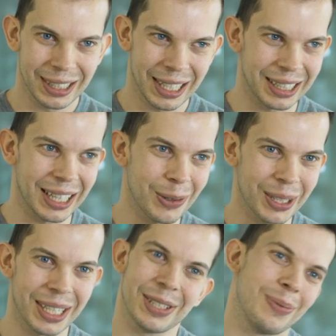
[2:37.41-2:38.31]
And in
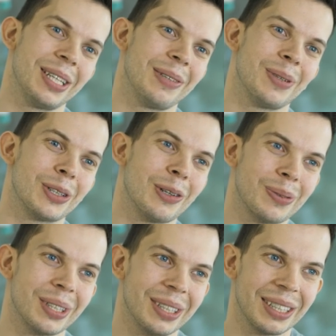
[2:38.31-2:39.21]
our case, we very
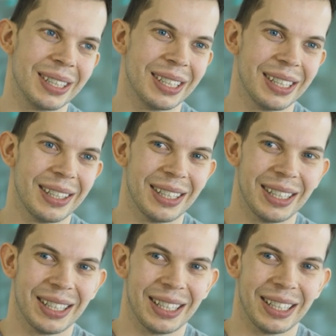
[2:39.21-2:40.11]
often
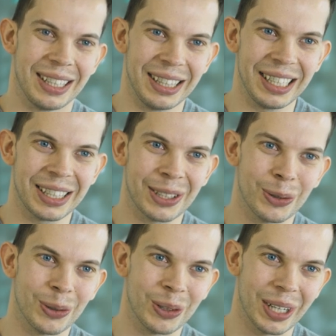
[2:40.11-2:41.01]
need
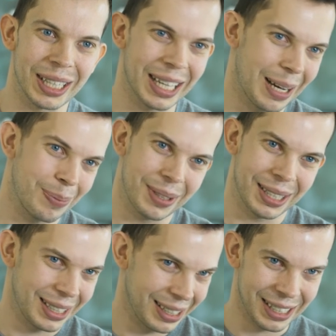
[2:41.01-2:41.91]
to adapt
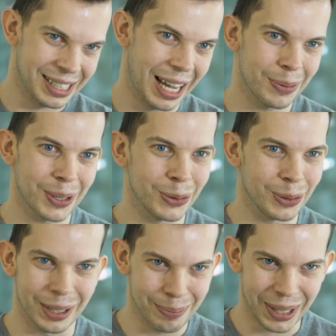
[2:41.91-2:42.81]
this
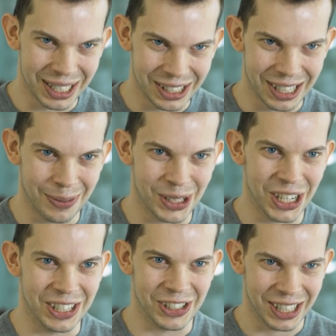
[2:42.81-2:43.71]
afternoon. Plans have
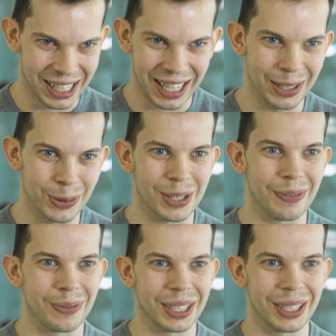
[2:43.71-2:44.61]
changed. Do
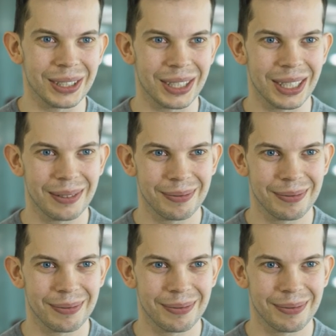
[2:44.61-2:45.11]
something else.